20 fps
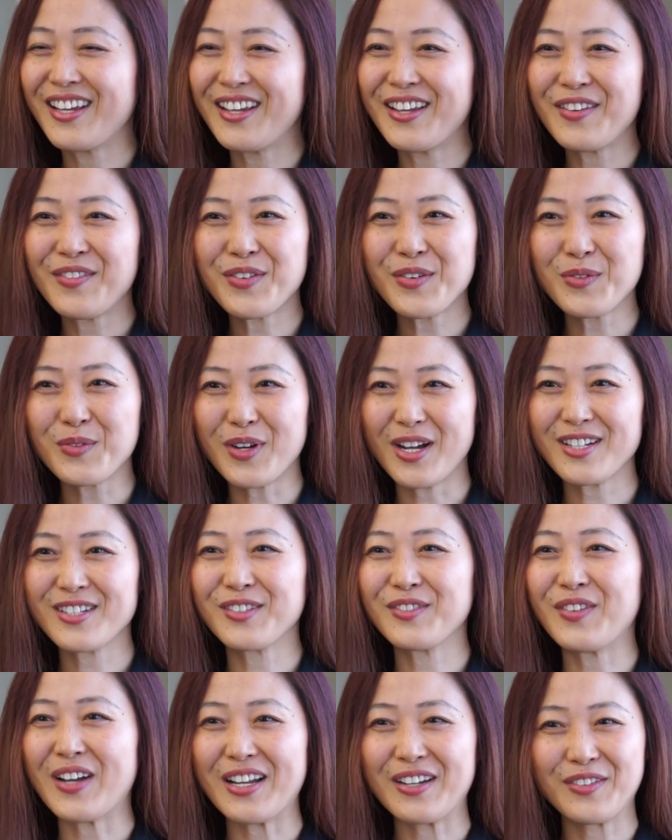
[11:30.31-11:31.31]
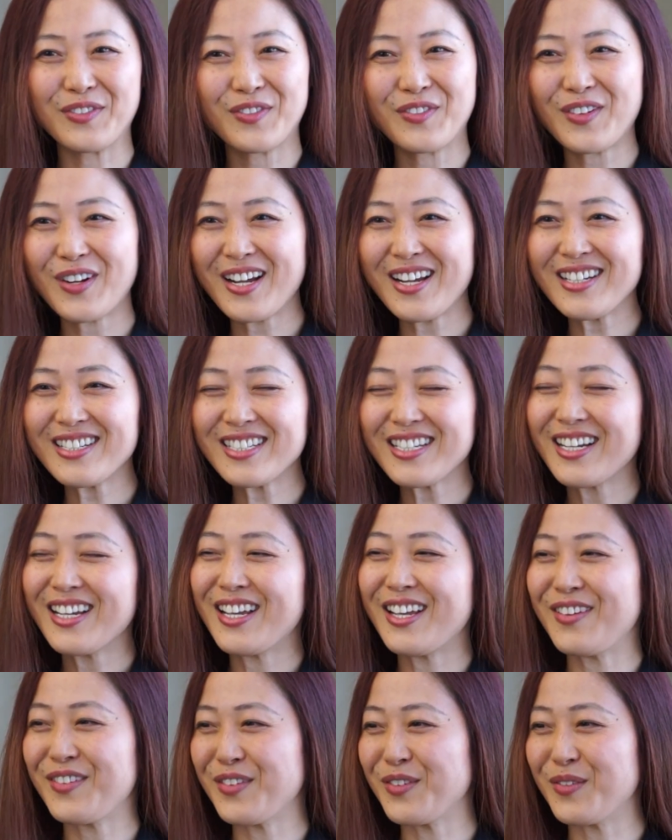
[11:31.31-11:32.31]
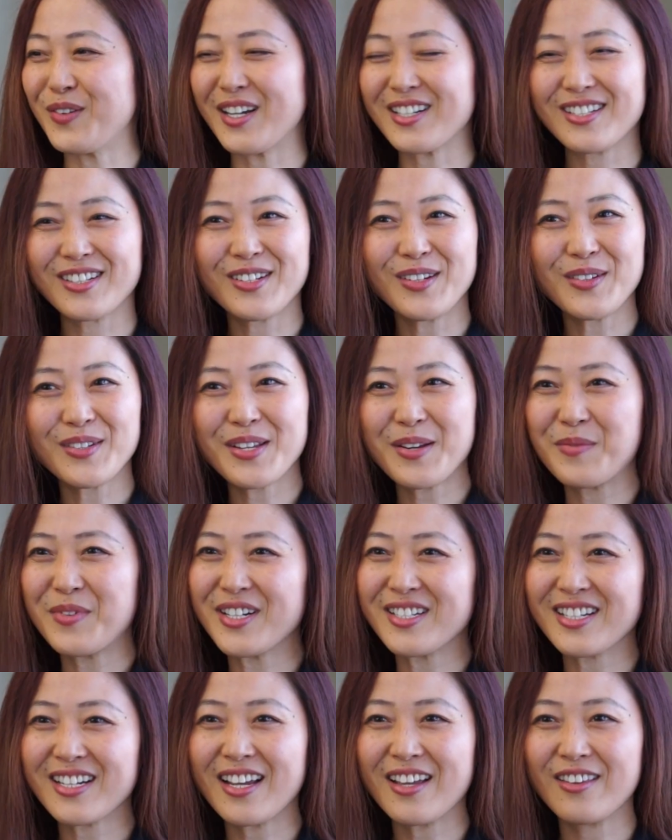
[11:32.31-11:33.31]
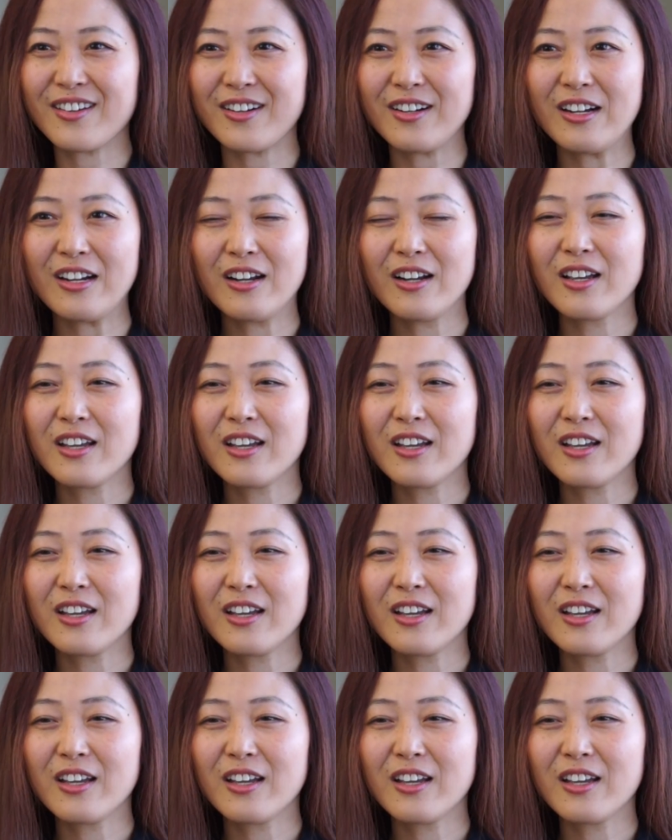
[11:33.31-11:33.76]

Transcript: If you want to find a friend, if you want to go somewhere together,